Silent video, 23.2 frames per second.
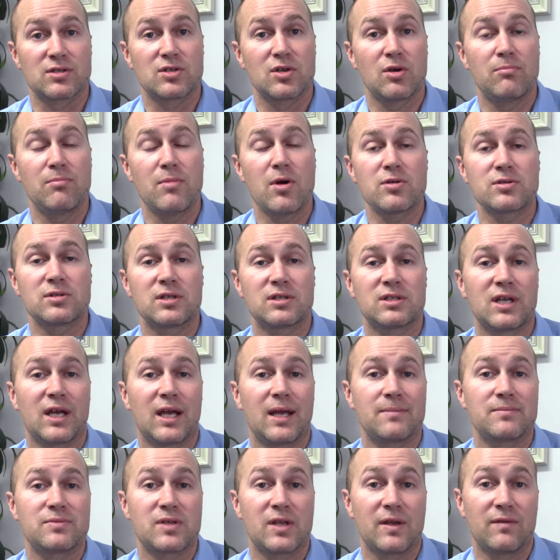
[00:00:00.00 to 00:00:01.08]
So most of the
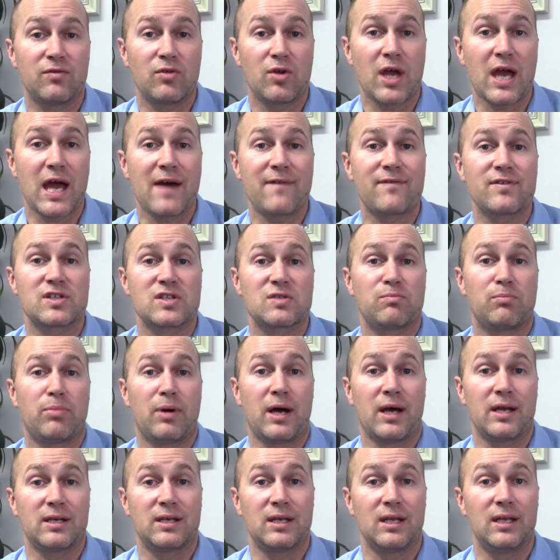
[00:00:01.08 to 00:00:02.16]
times, if you have a
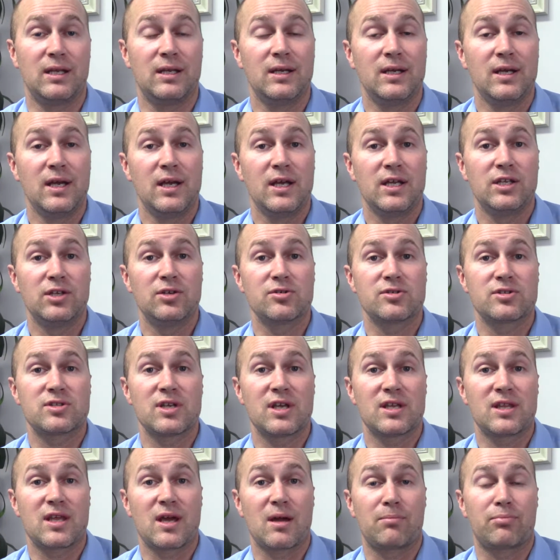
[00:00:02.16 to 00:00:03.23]
spondy, you'll
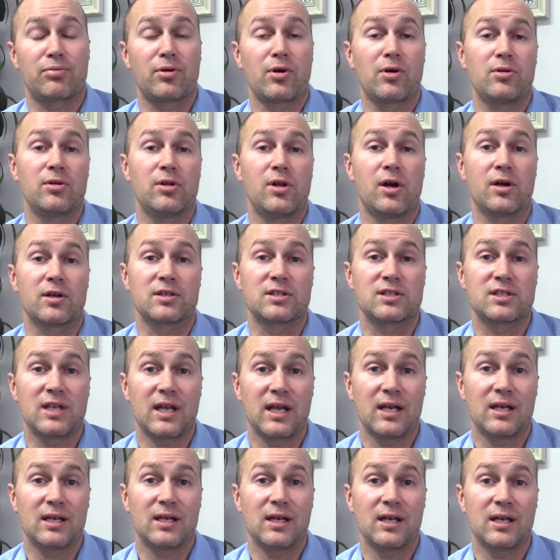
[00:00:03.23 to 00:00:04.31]
say that prolonged
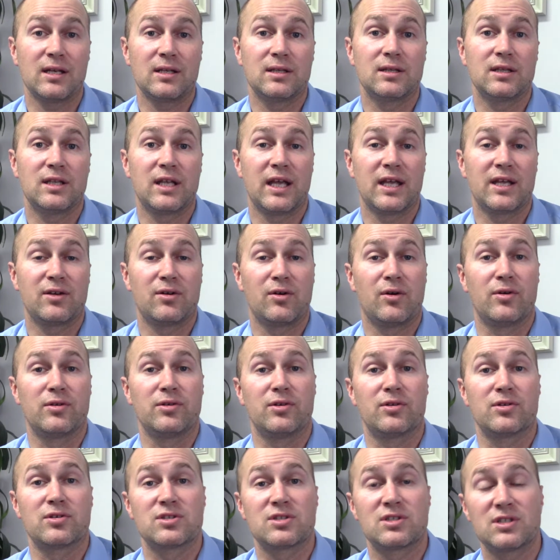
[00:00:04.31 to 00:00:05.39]
standing, laying on
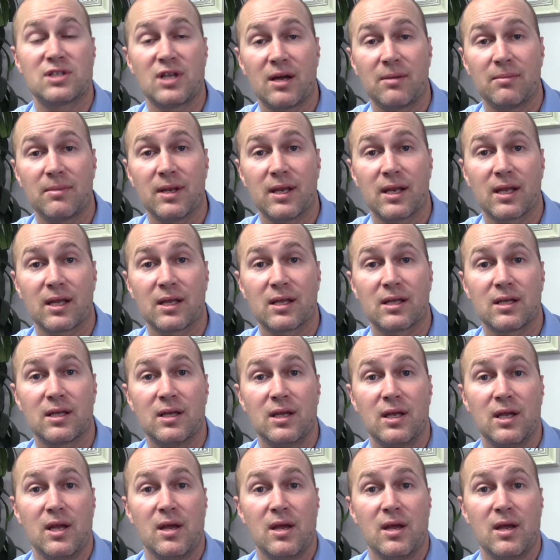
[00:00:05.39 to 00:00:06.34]
your stomach,